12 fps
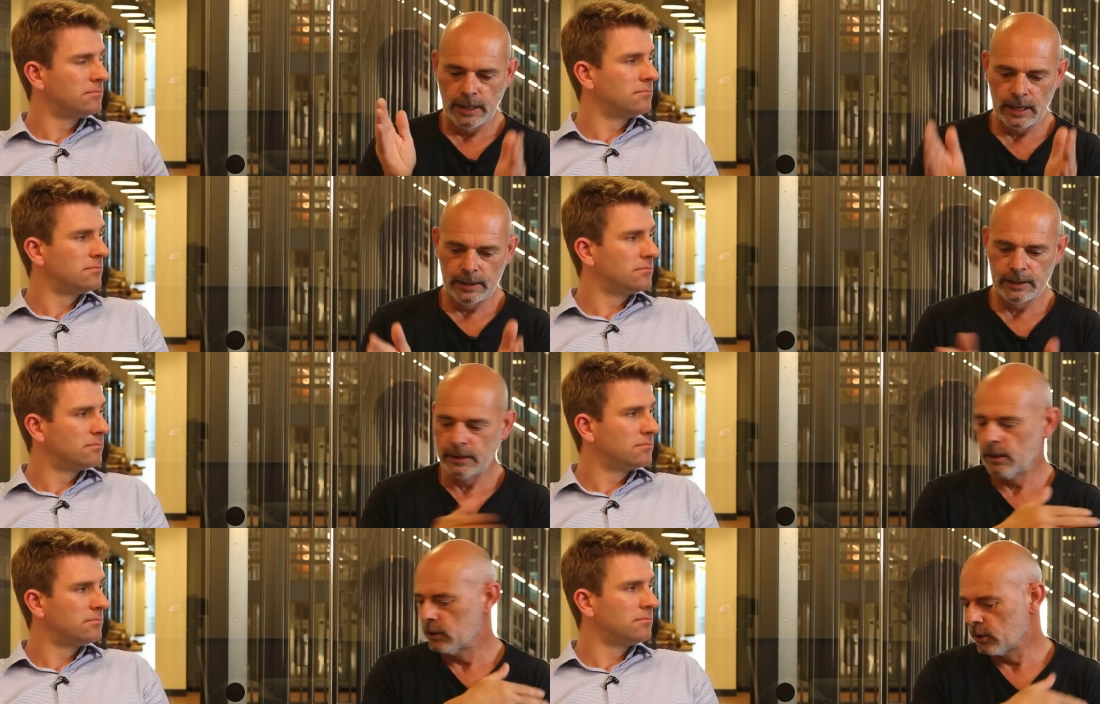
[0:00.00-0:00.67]

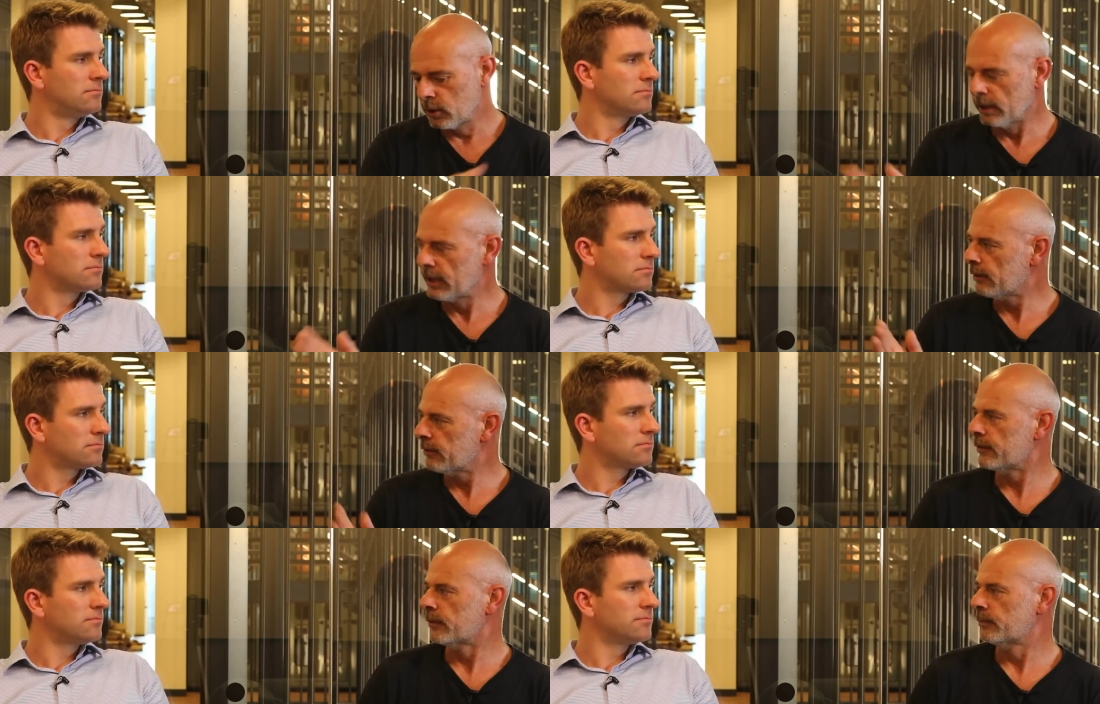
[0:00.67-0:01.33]
Speaker 1: Anything, get
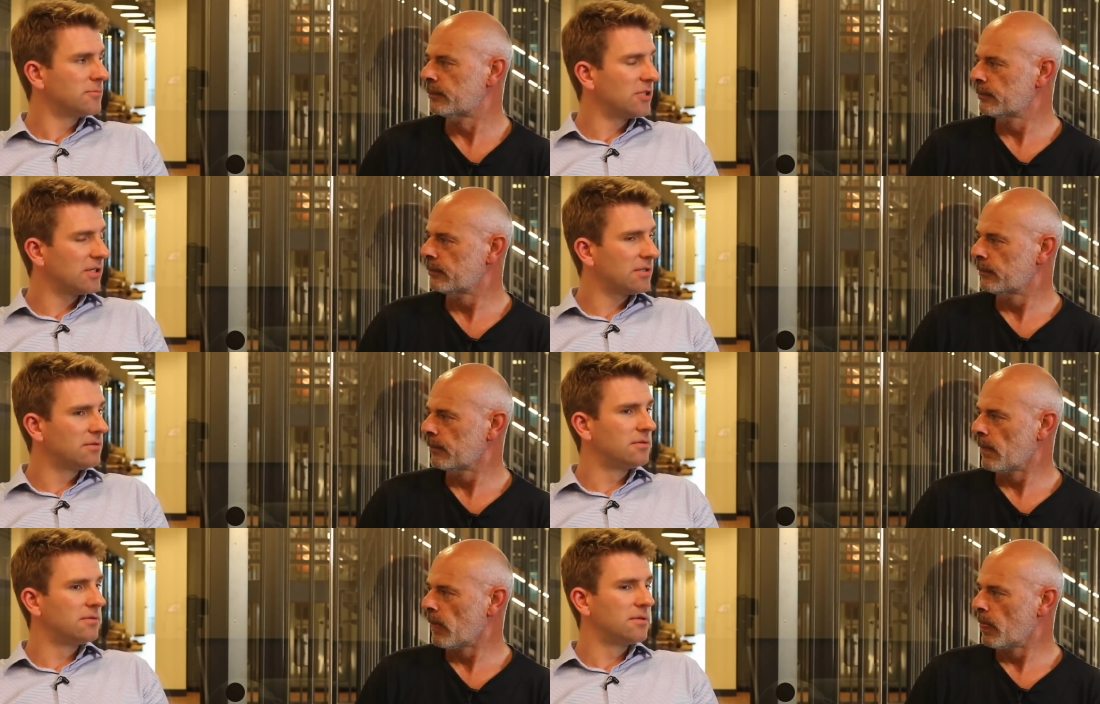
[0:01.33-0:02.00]
rid of them. Yeah.
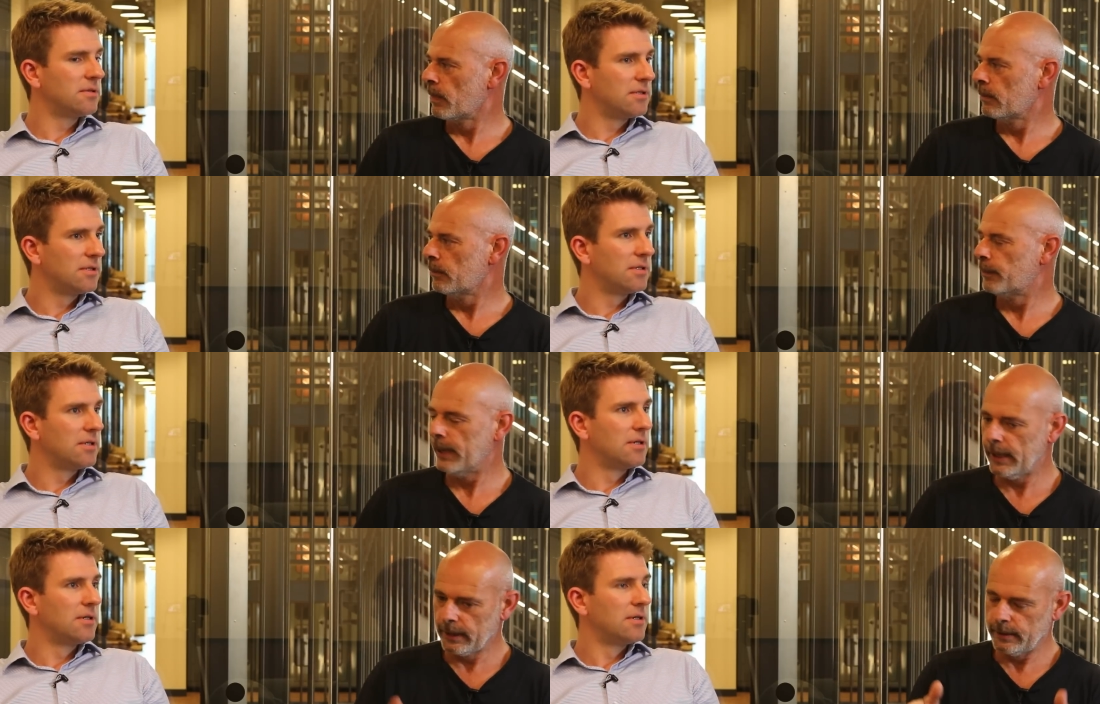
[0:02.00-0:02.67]

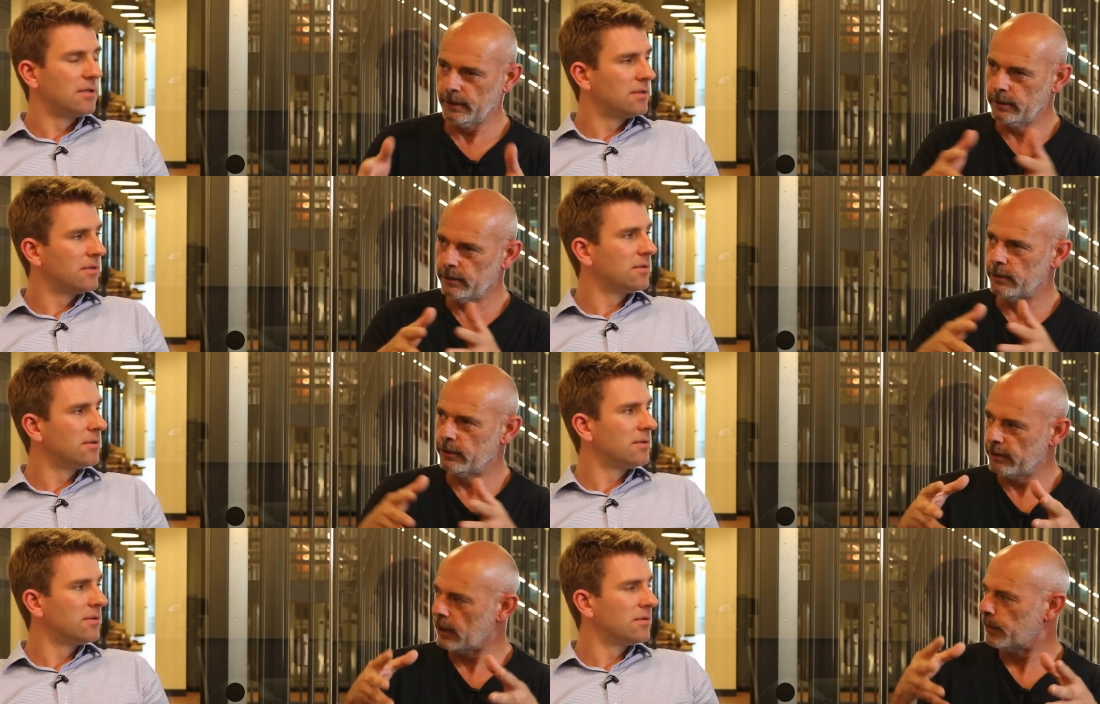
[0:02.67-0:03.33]
Pick. You, you're
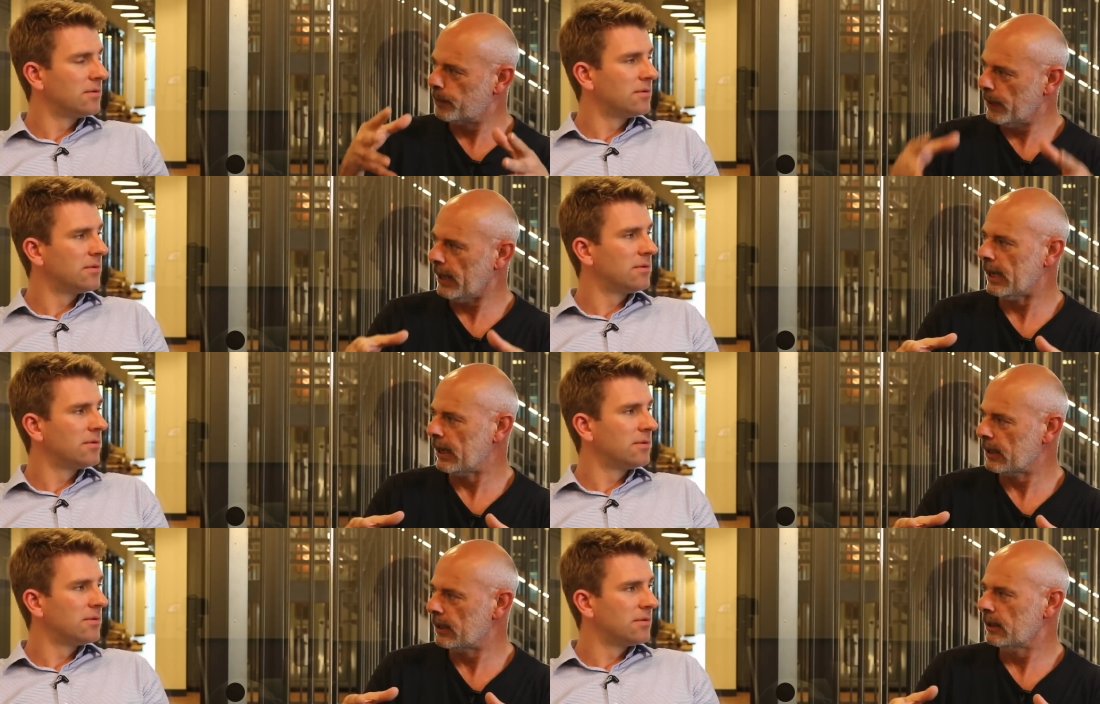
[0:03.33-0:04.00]
trying to
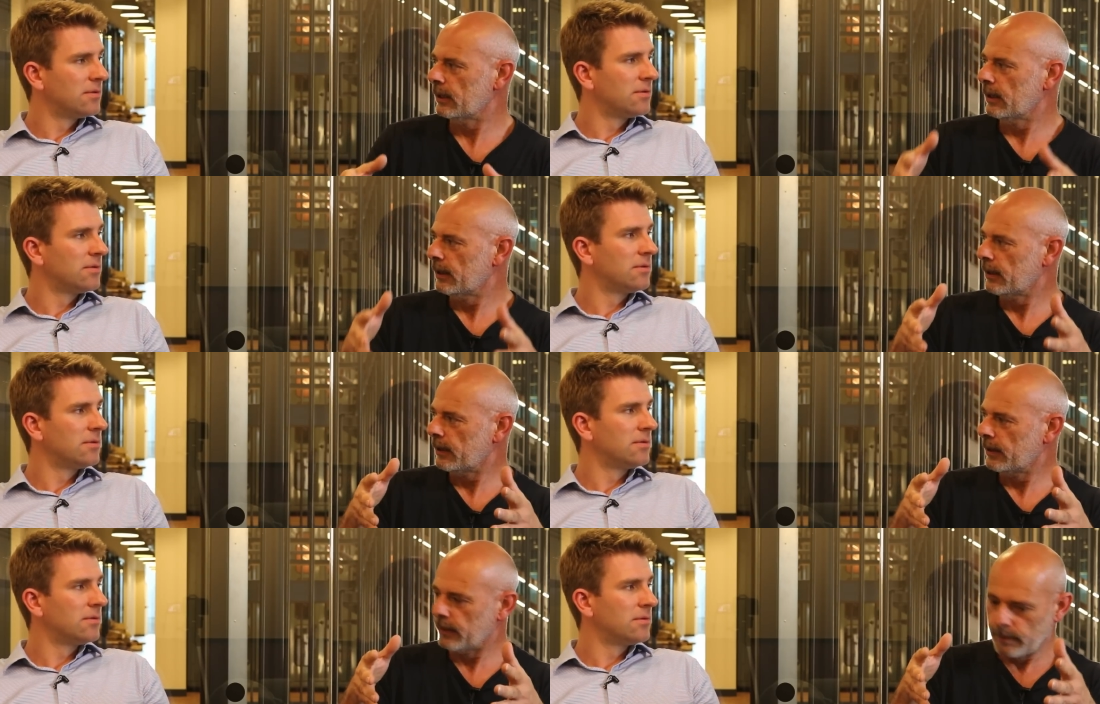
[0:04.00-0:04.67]
pick
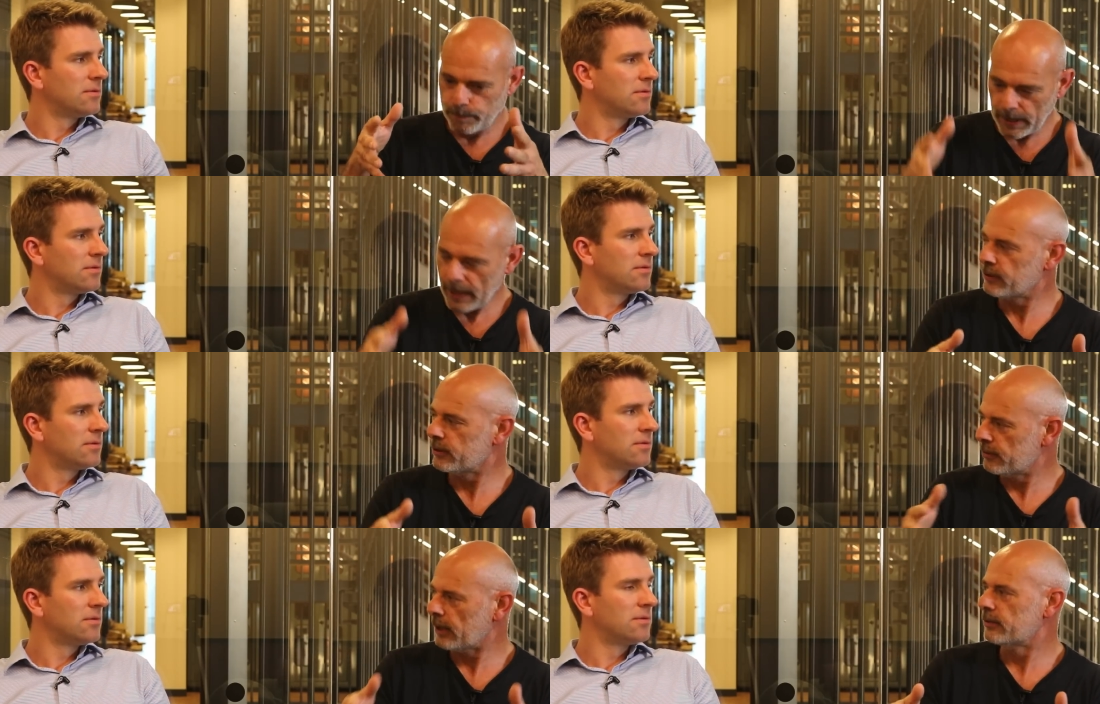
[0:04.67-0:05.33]
the best
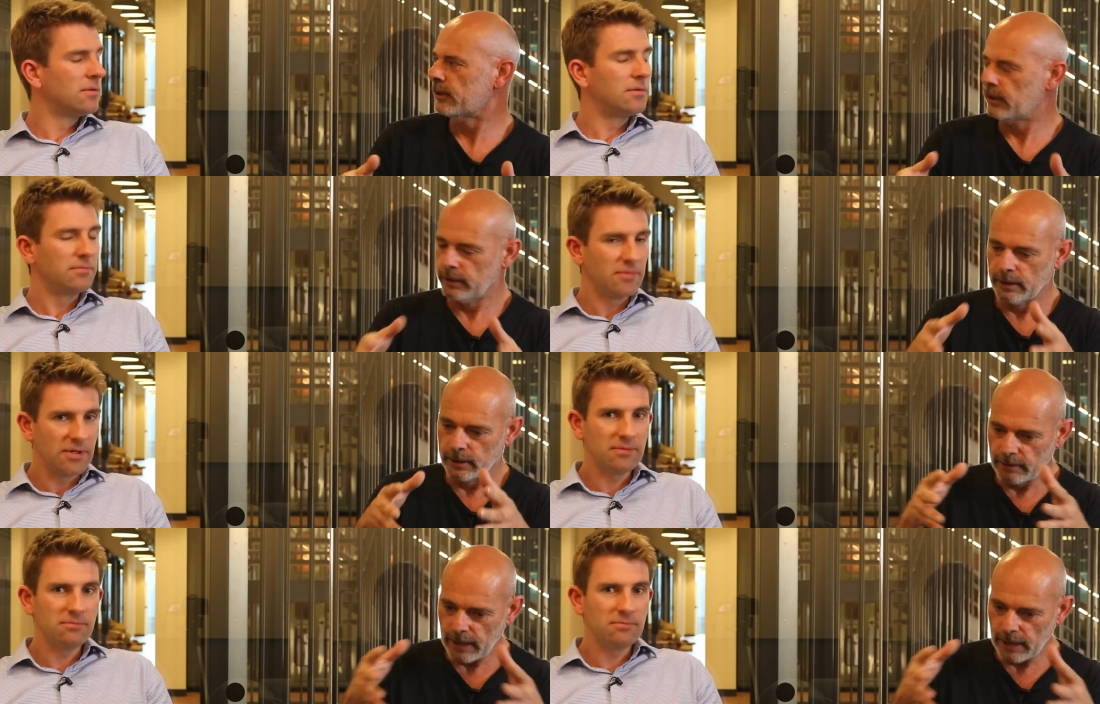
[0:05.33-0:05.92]
strategy. You're yeah.